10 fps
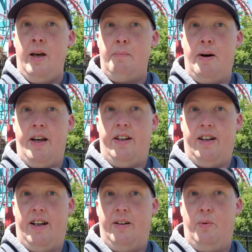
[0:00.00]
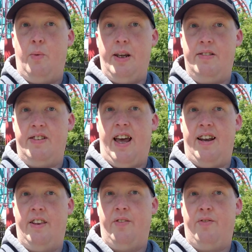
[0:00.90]
But we sat
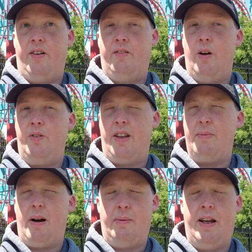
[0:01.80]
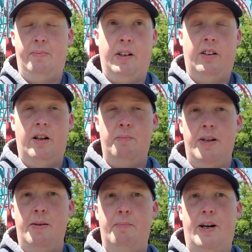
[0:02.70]
in the front row, so that probably helped a little
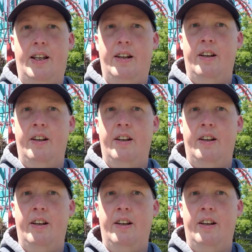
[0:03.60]
bit, but